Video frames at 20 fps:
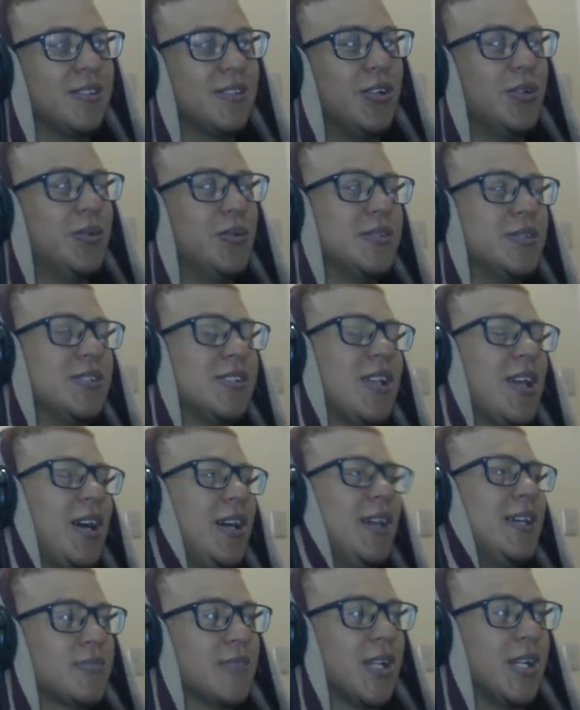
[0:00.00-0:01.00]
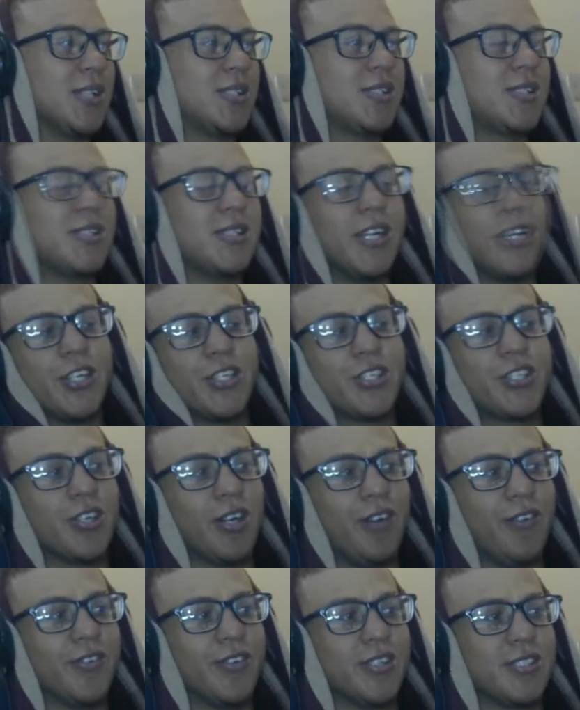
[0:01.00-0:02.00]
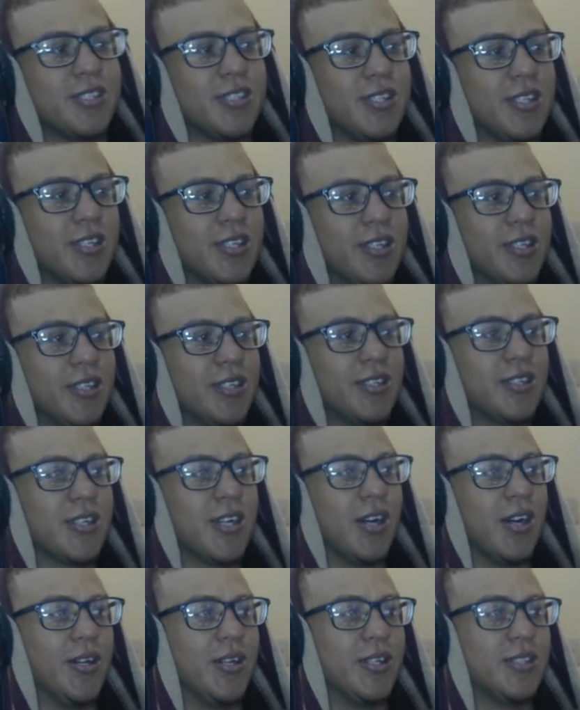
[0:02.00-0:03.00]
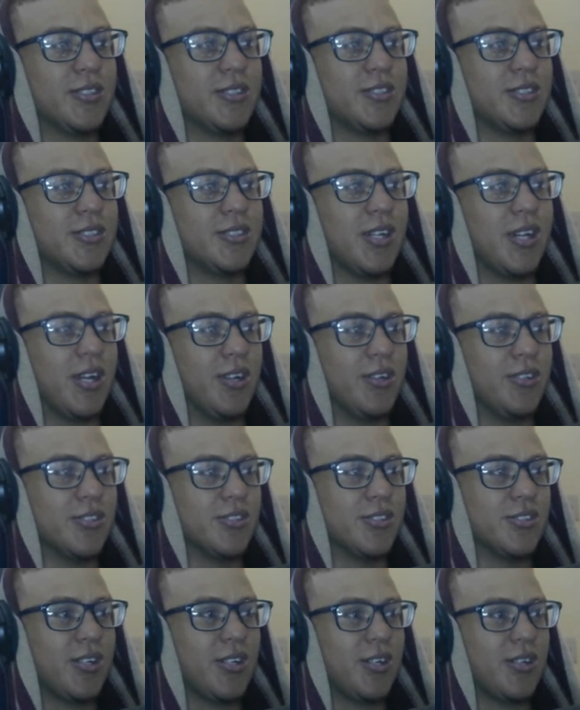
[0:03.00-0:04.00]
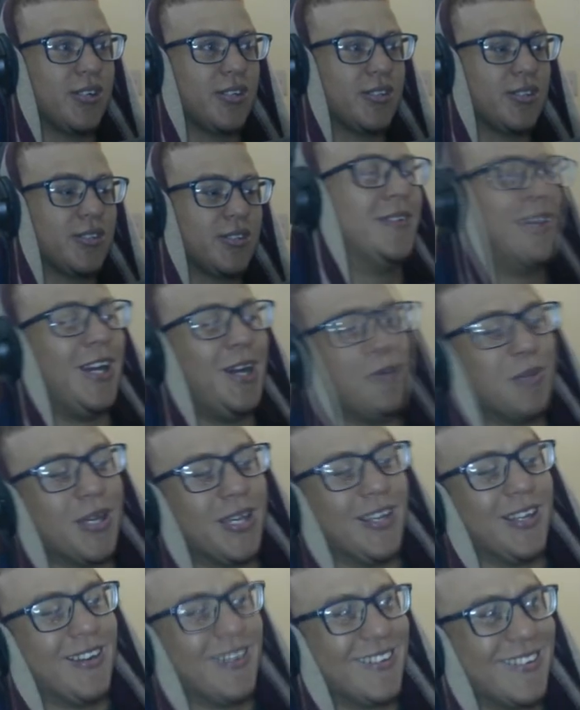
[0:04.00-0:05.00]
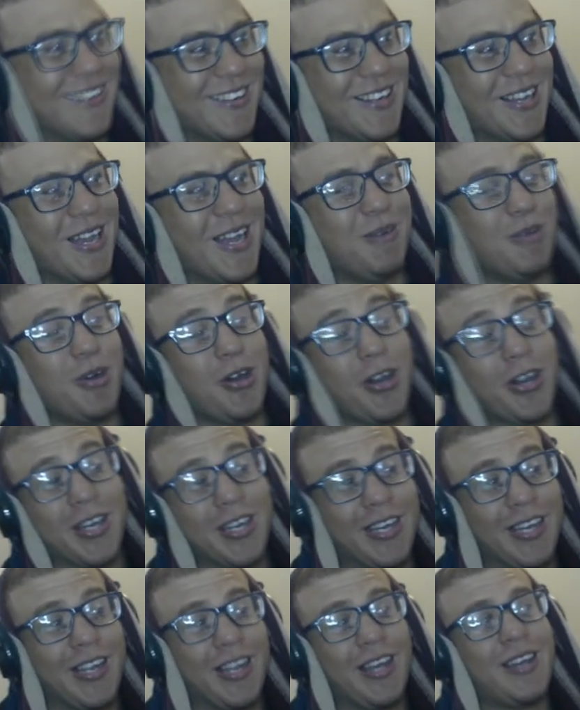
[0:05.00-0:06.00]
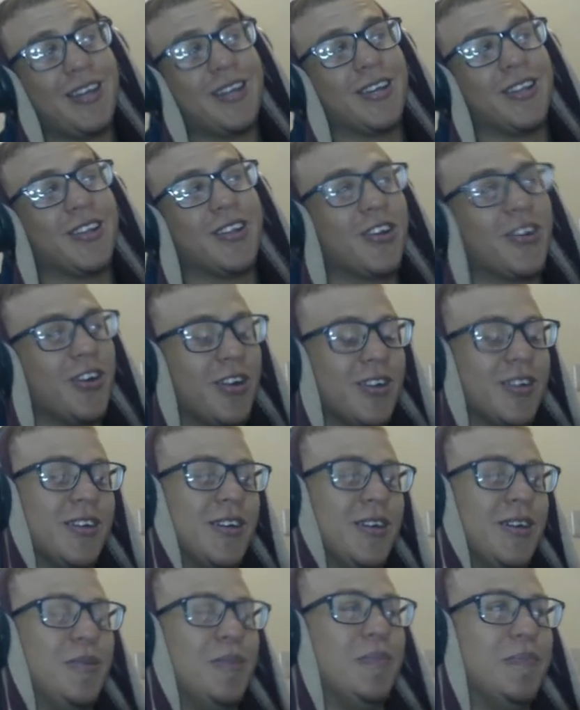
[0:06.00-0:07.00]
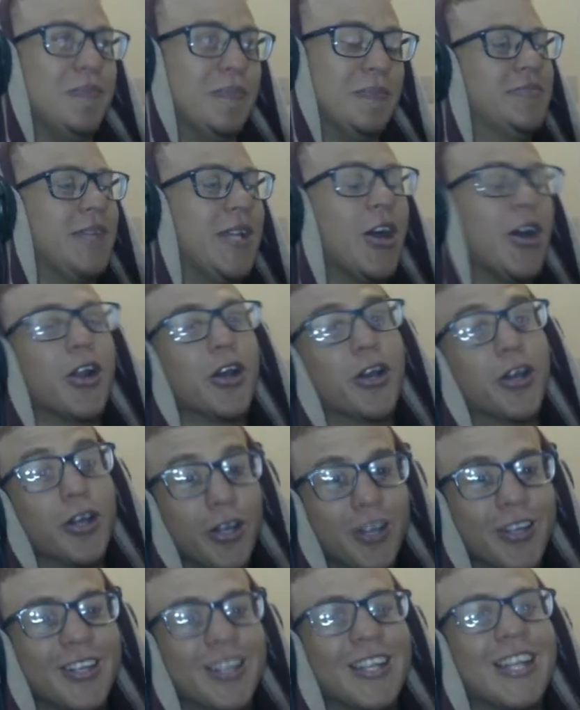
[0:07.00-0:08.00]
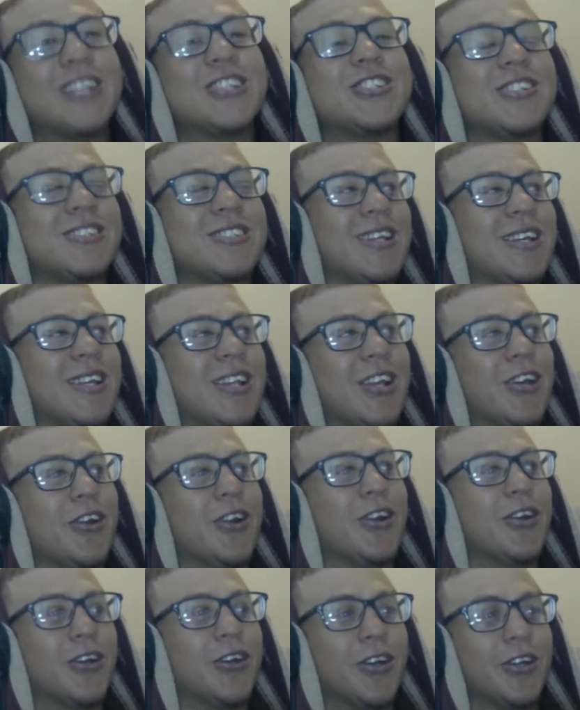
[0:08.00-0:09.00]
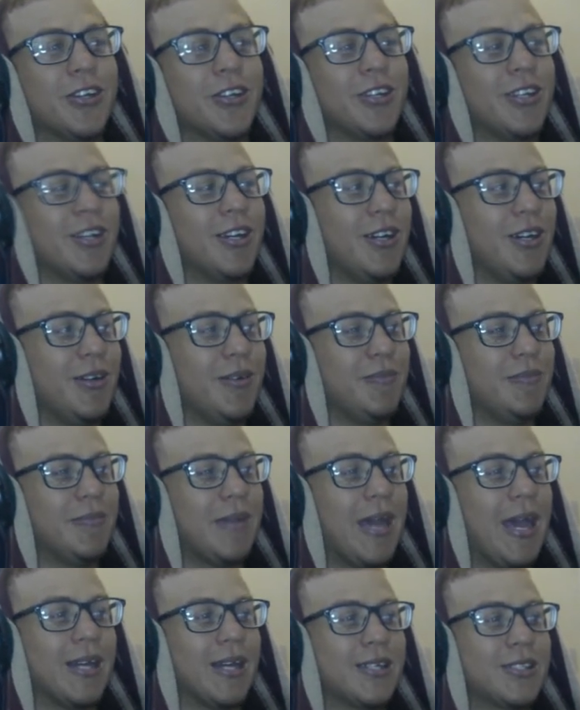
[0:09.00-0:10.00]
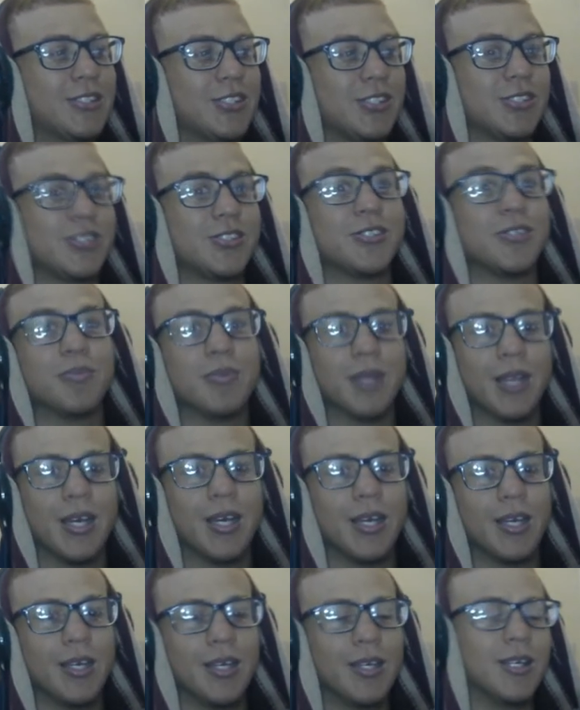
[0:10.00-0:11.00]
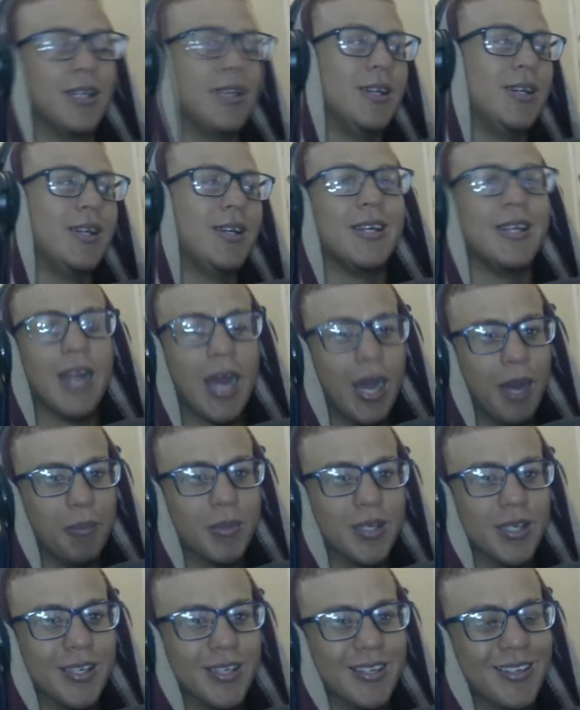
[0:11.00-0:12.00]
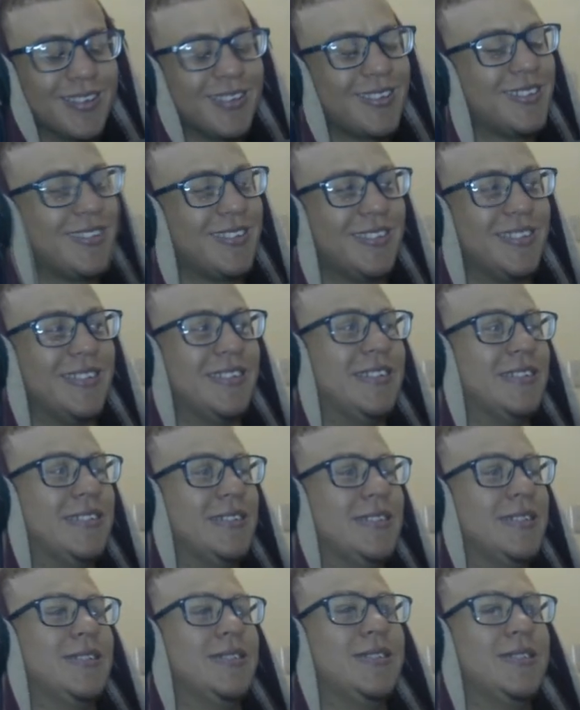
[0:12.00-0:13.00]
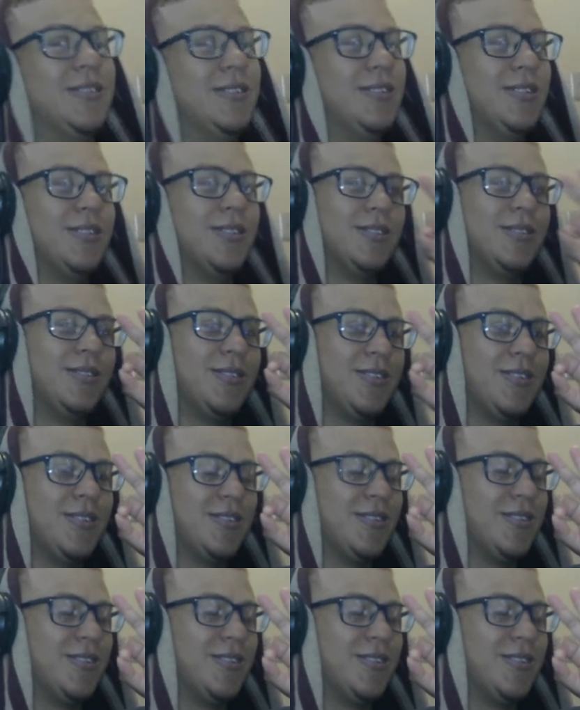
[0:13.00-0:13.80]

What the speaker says: Who is that? A snitch, obviously, going to tell on Zoro. I mean, I'm not gonna lie, they got a good, let's just say they got a good actress to play Nami. What's the brown stuff?